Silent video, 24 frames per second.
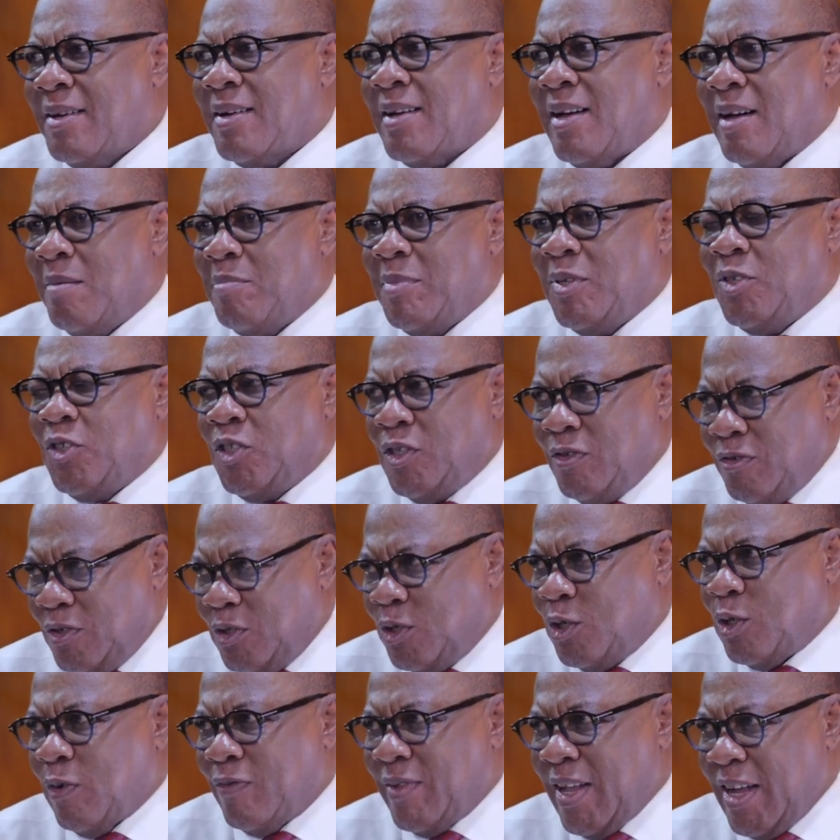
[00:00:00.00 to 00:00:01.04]
can be chief
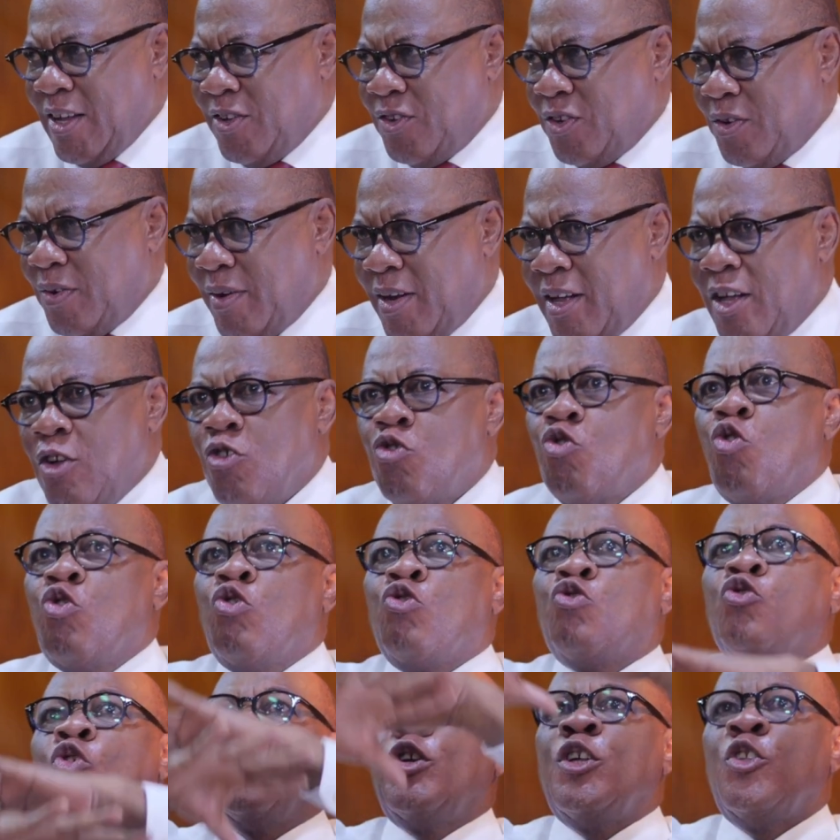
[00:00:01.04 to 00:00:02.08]
justice of Nigeria
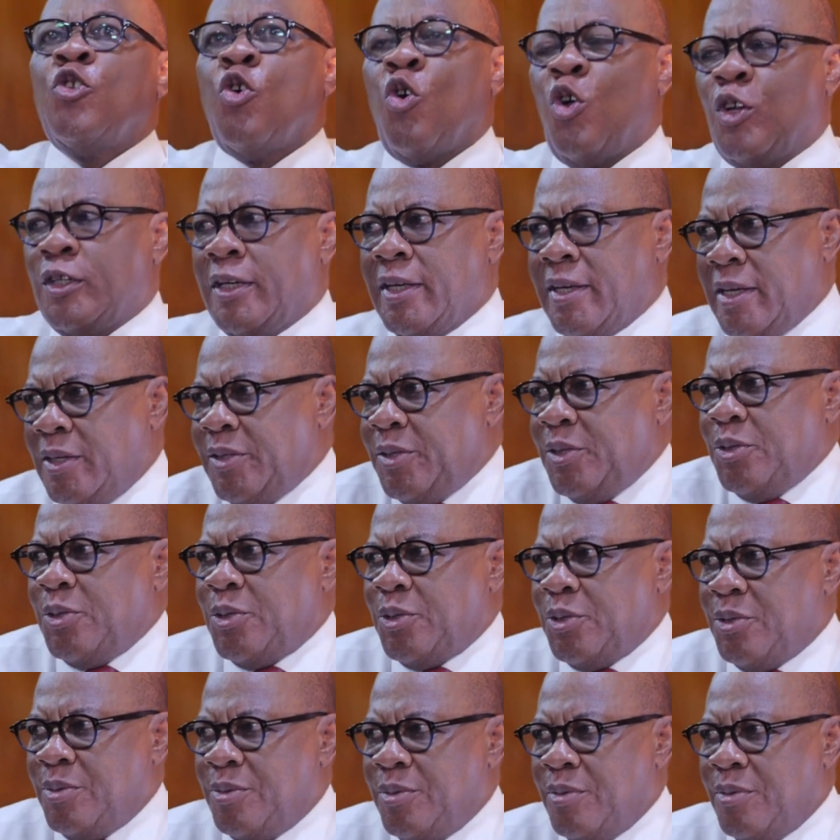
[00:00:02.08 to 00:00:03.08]
controlling all the cases?